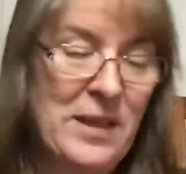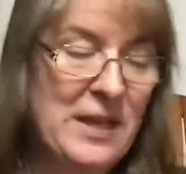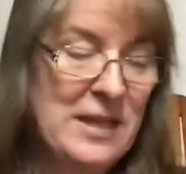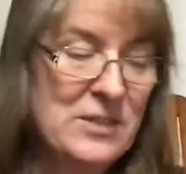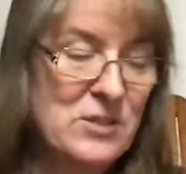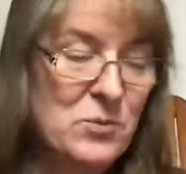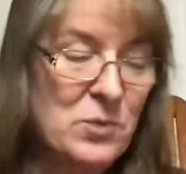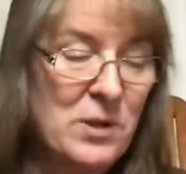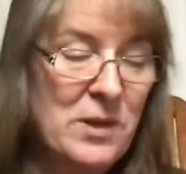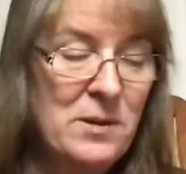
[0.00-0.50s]

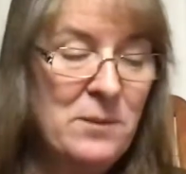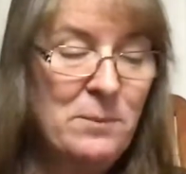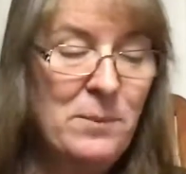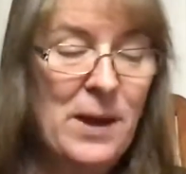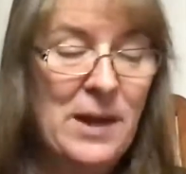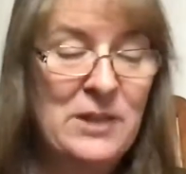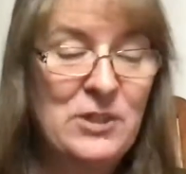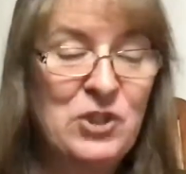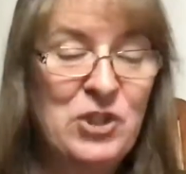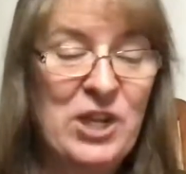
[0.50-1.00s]
It's written
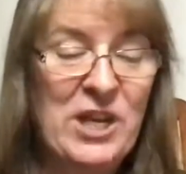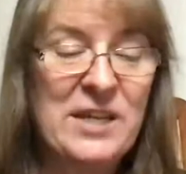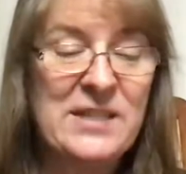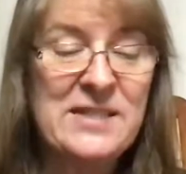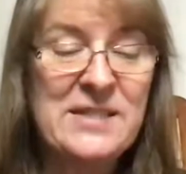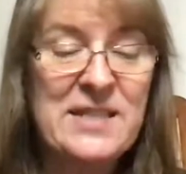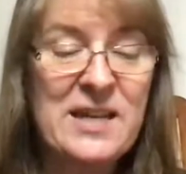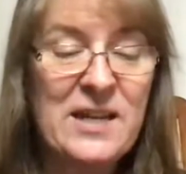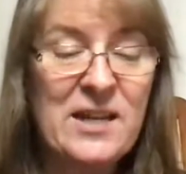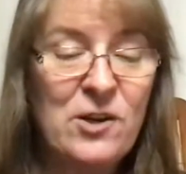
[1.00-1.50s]
by
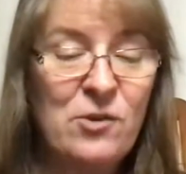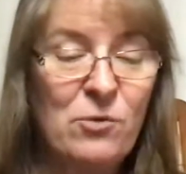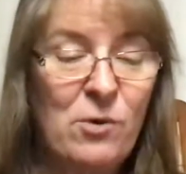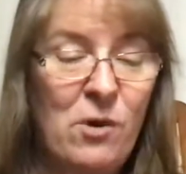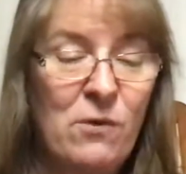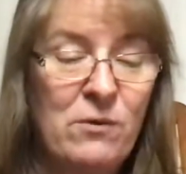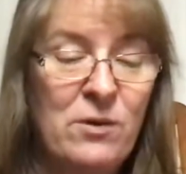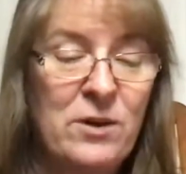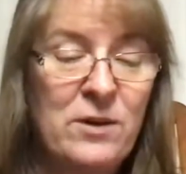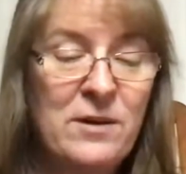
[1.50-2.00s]
Jan Zita
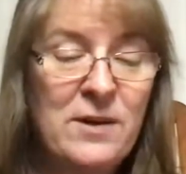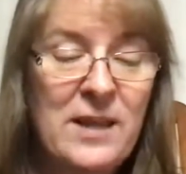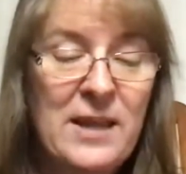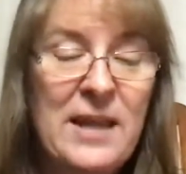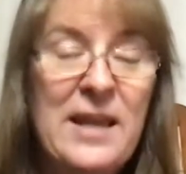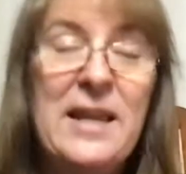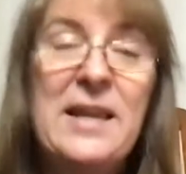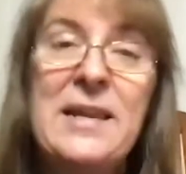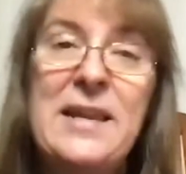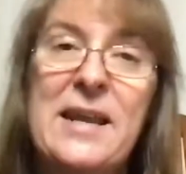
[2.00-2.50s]
Grover
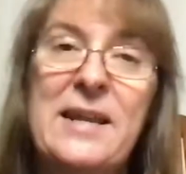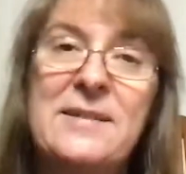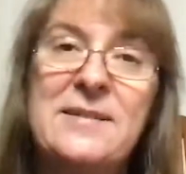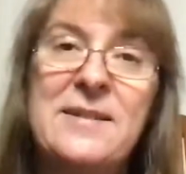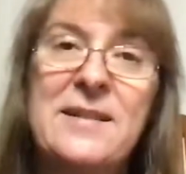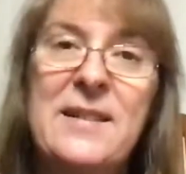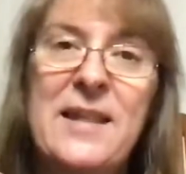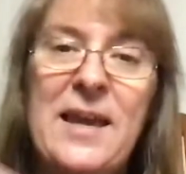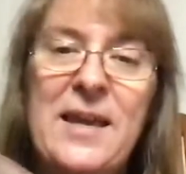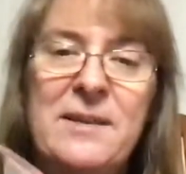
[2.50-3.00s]
and
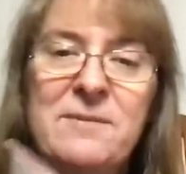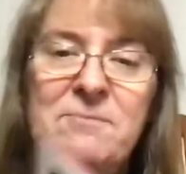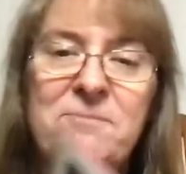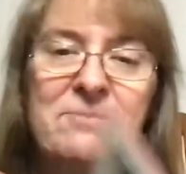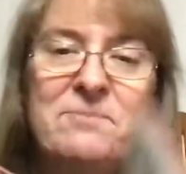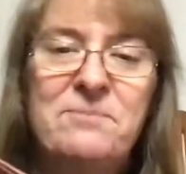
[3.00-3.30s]
Nancy Lane.